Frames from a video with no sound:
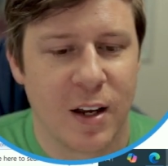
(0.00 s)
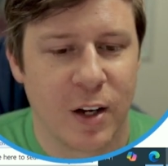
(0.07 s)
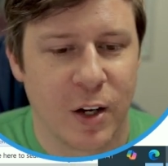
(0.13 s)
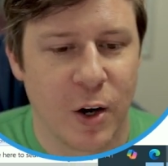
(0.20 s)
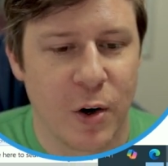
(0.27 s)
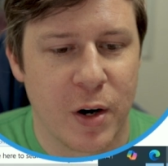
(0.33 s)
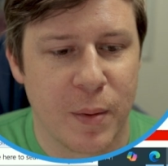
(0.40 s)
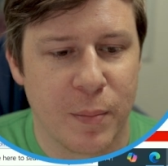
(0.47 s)

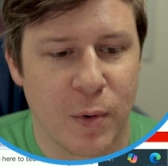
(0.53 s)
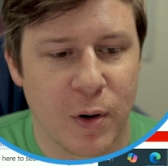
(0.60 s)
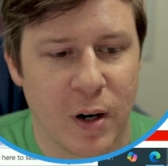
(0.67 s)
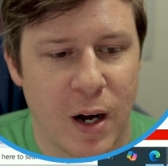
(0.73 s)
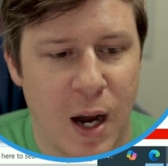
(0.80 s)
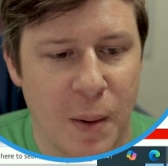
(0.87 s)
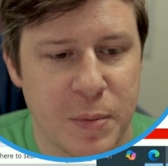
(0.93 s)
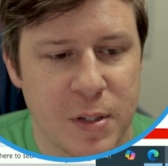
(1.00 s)
go to
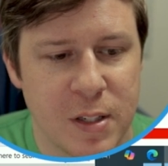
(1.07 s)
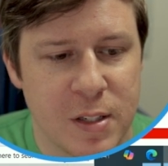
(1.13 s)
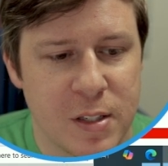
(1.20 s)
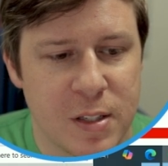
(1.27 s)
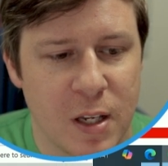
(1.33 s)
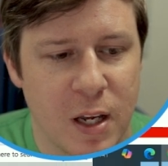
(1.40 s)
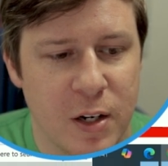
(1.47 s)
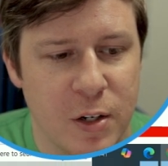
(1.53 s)
more
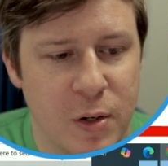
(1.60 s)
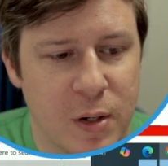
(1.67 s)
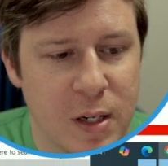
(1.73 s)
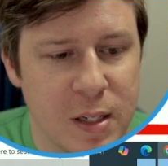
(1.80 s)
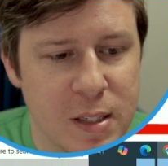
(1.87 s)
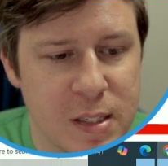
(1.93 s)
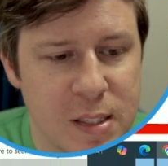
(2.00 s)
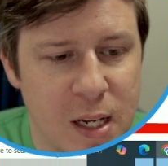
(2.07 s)
options and you
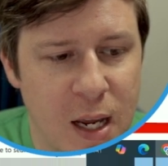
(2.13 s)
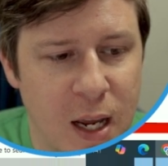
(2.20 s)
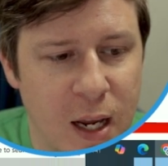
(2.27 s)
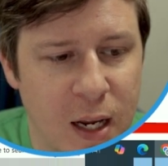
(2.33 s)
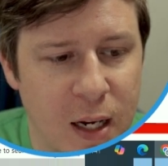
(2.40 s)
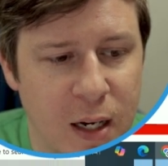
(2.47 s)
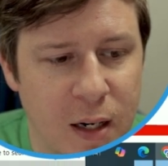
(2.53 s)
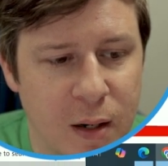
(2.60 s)
can
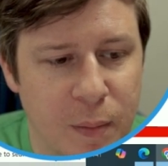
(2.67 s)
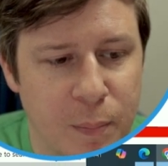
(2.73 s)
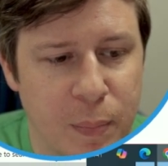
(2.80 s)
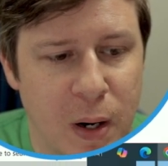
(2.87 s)
say